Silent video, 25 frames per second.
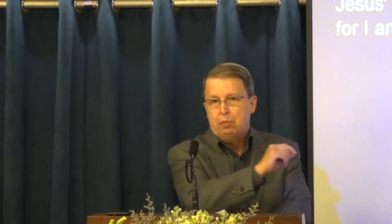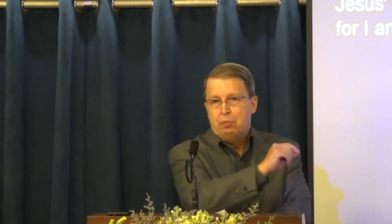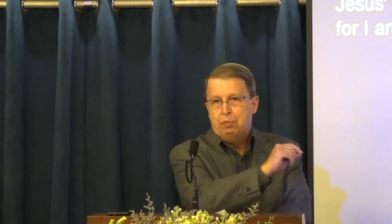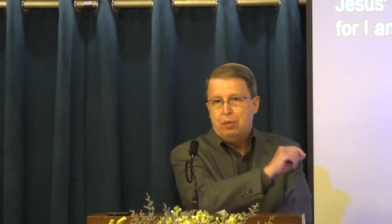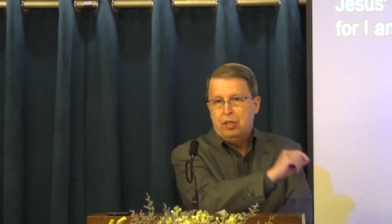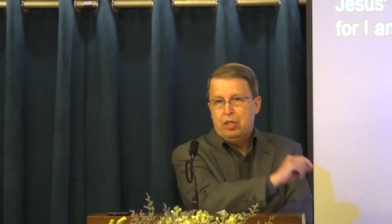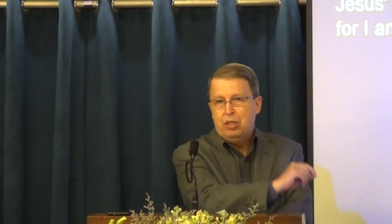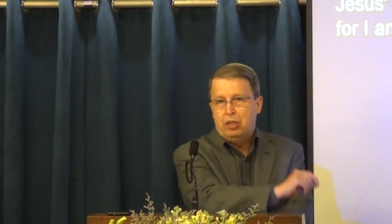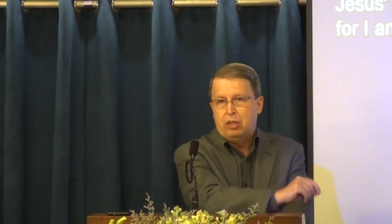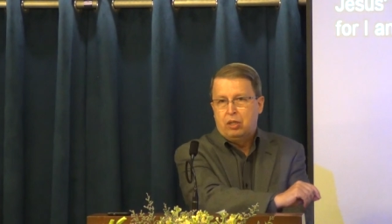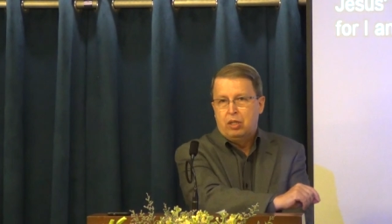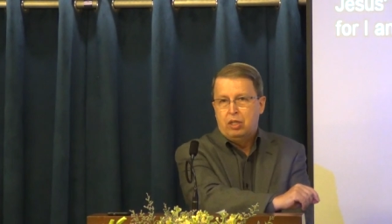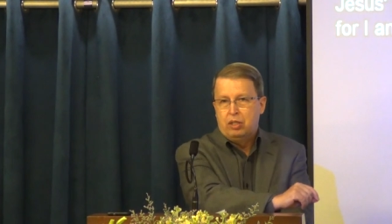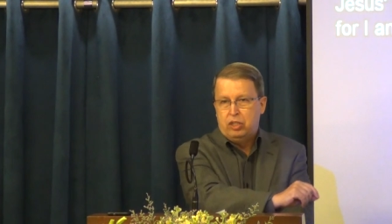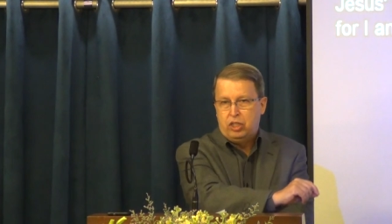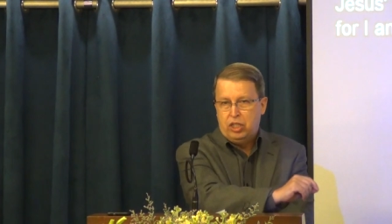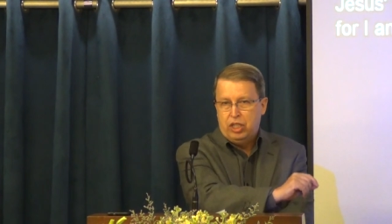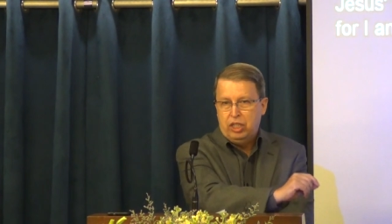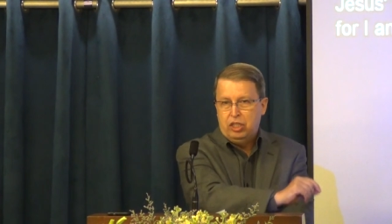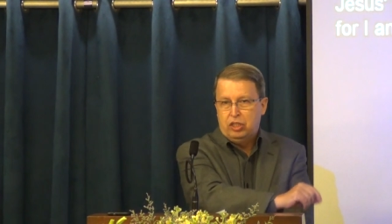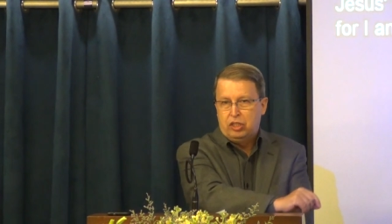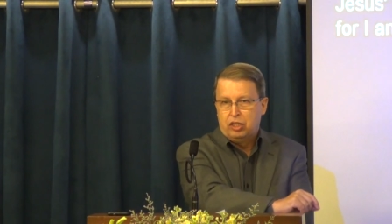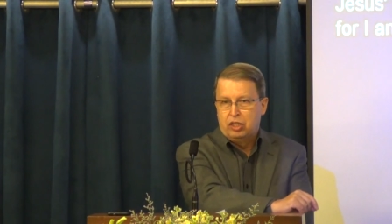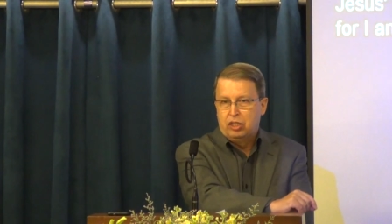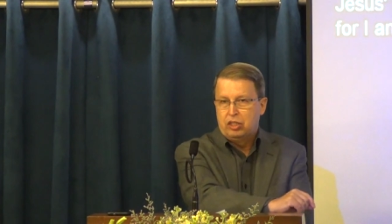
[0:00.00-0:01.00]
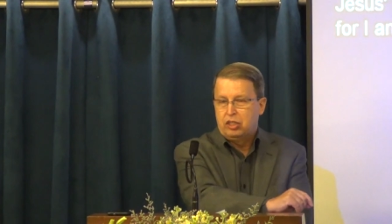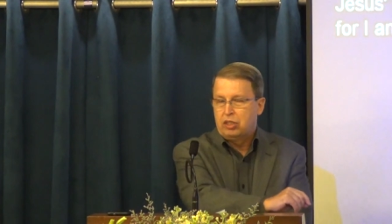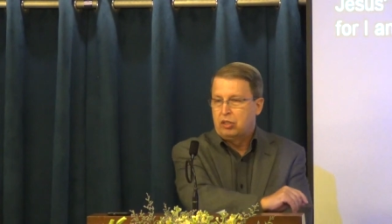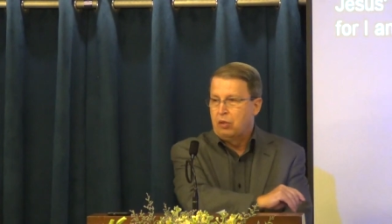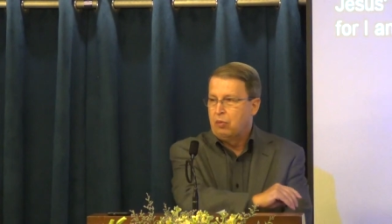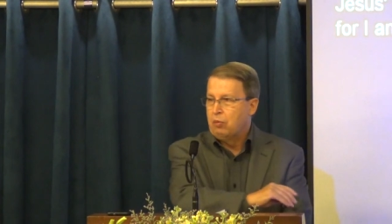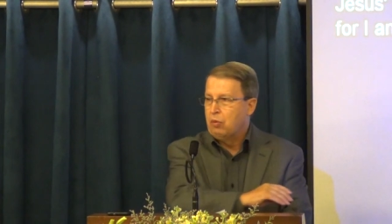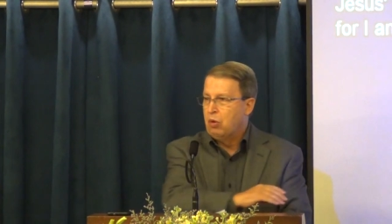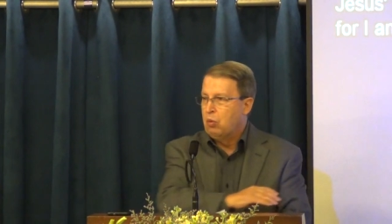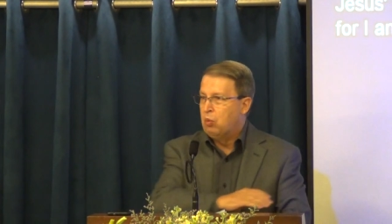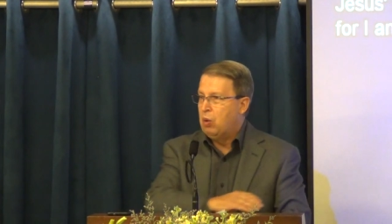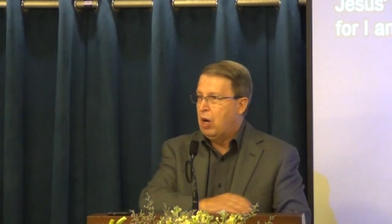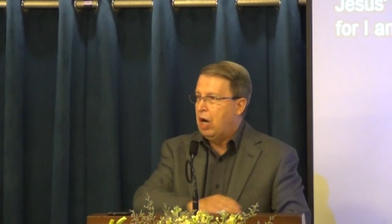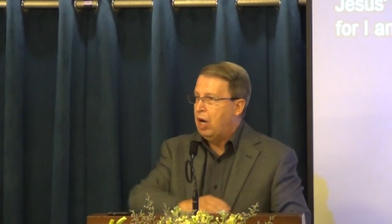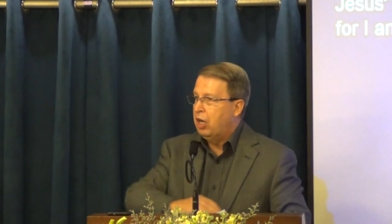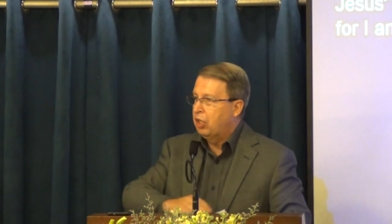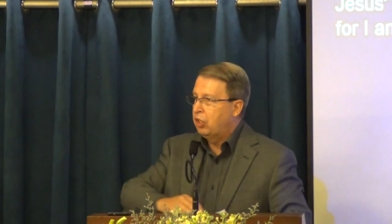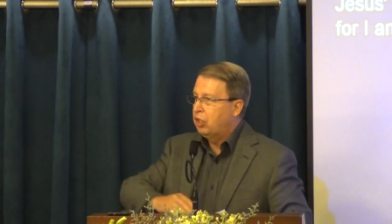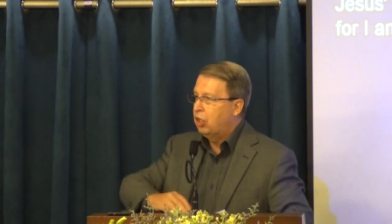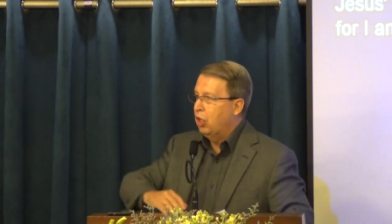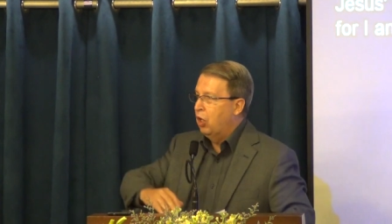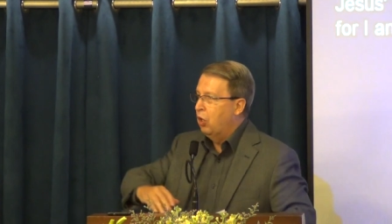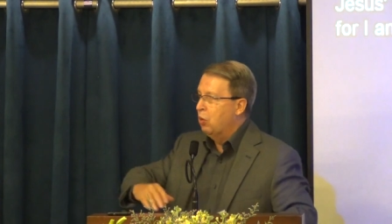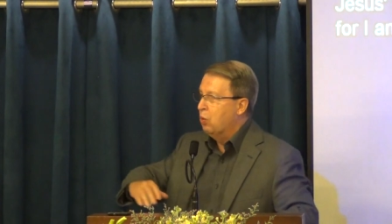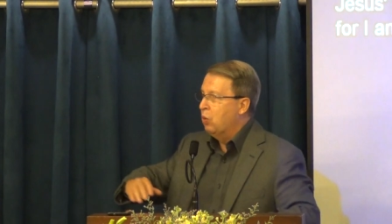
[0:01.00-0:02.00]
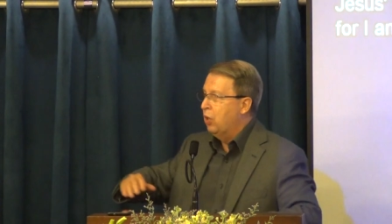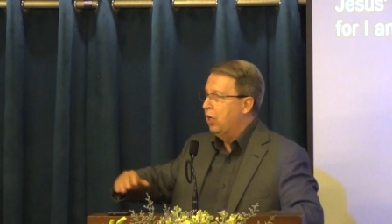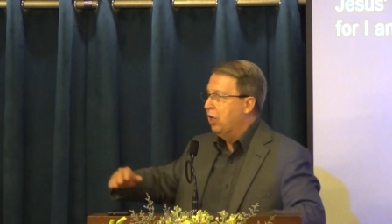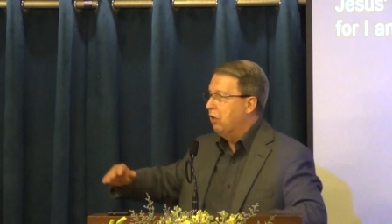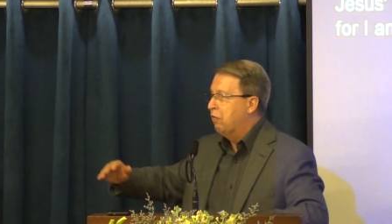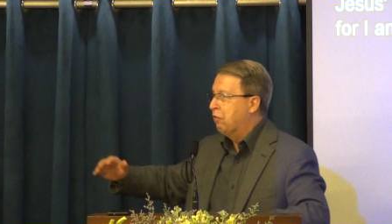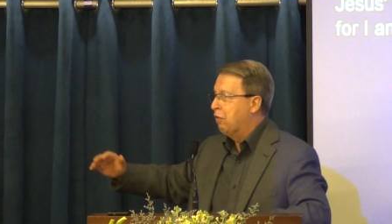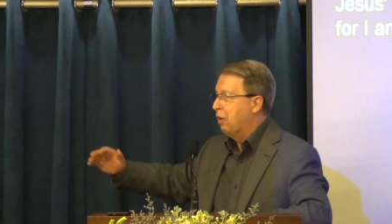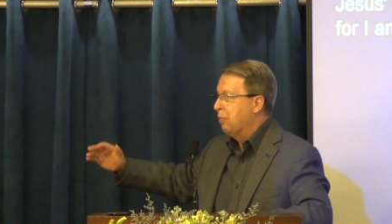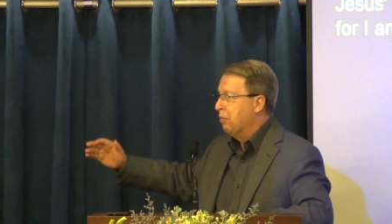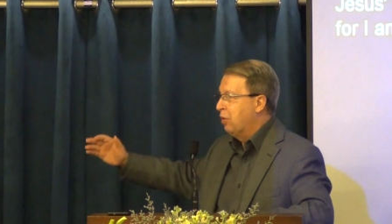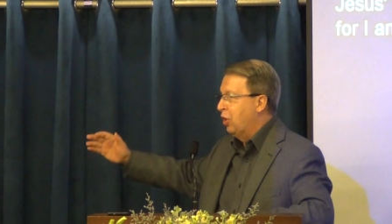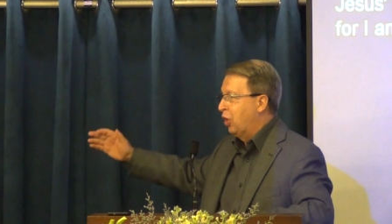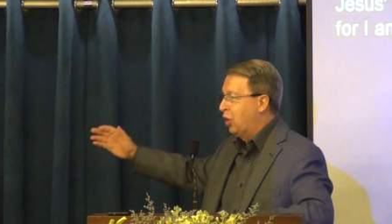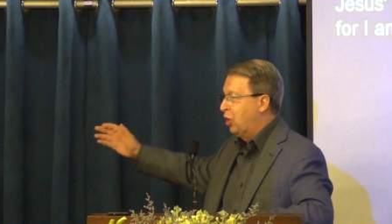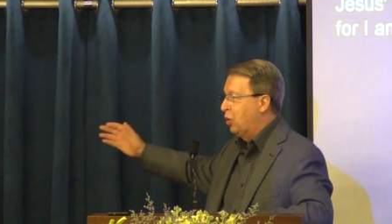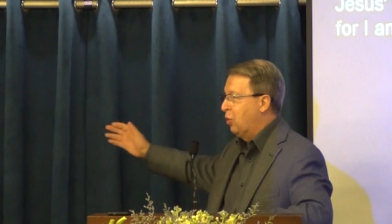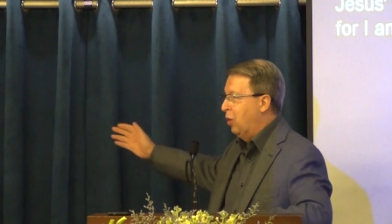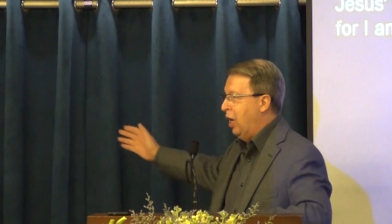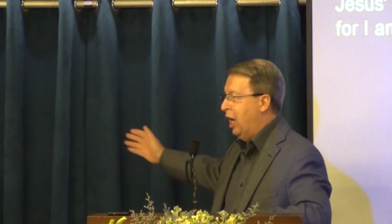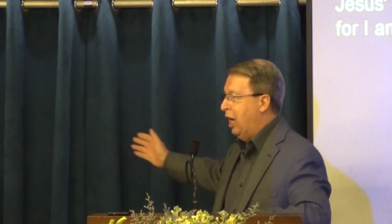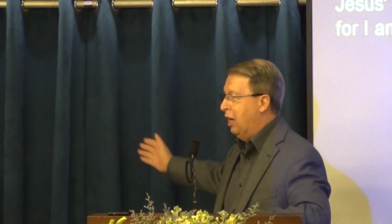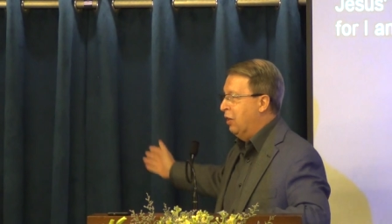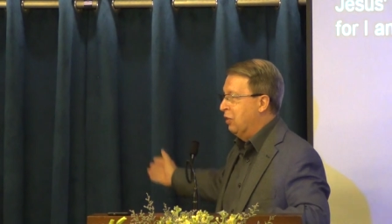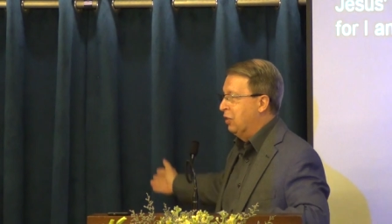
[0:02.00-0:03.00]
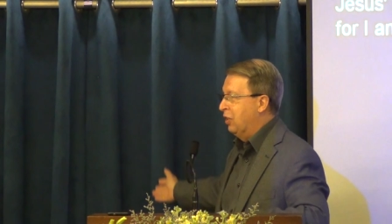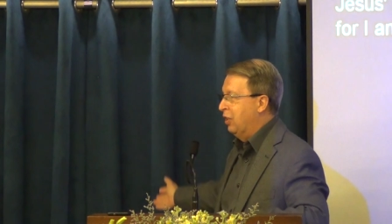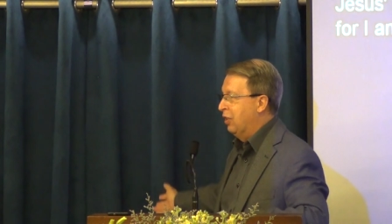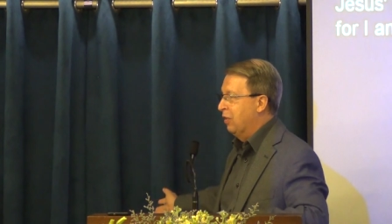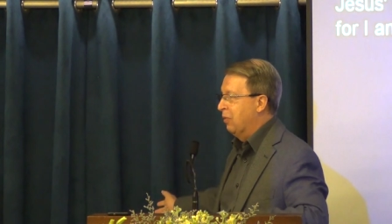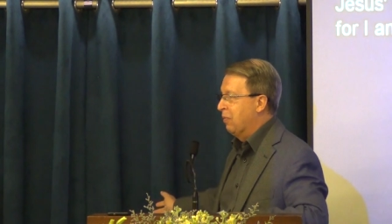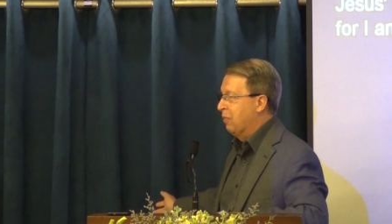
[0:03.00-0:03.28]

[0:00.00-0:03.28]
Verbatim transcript: Jesus walked away from the crowd.